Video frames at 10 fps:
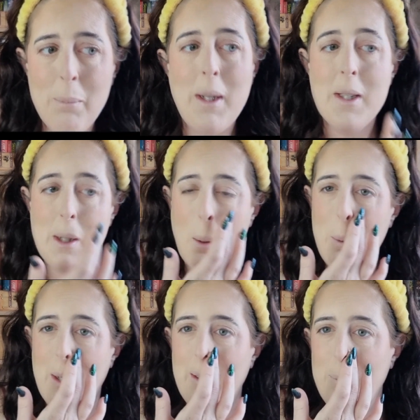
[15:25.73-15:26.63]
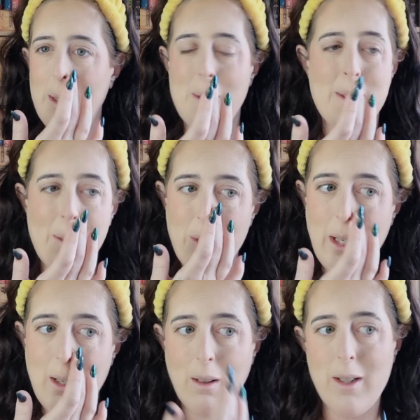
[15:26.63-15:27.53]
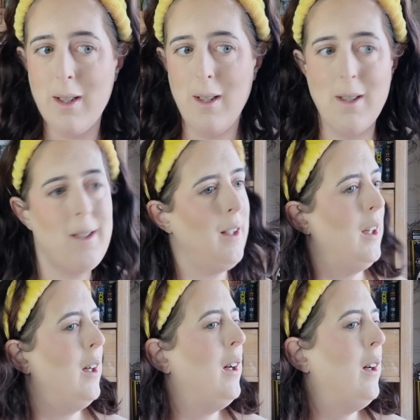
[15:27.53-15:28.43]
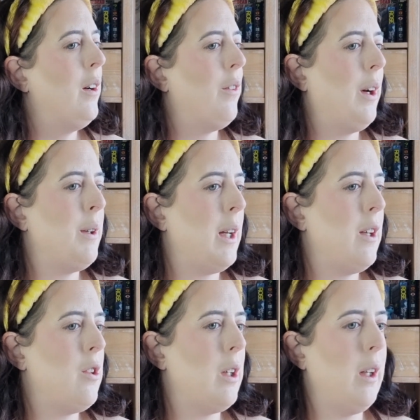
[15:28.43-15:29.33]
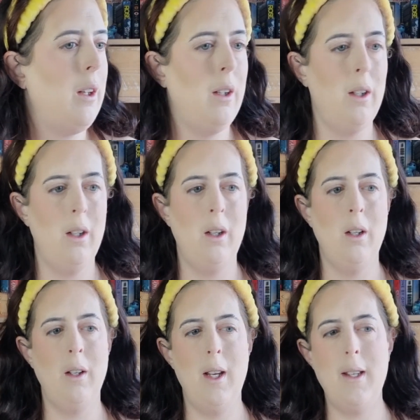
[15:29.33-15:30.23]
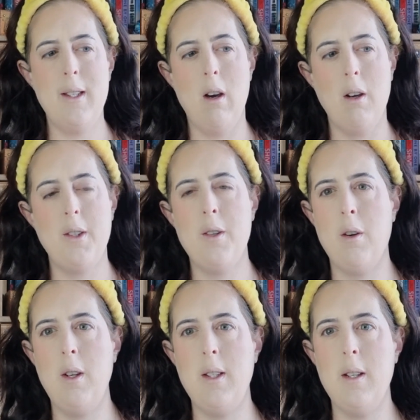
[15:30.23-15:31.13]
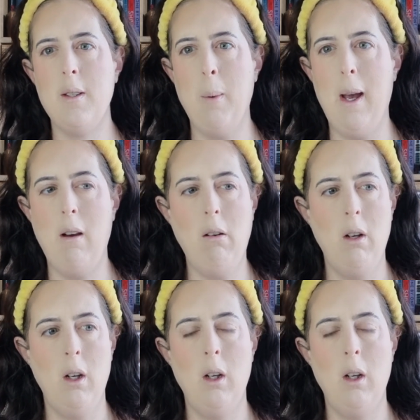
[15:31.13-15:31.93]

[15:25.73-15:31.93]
Please stop, because I really like this foundation. Is it oxidizing as well?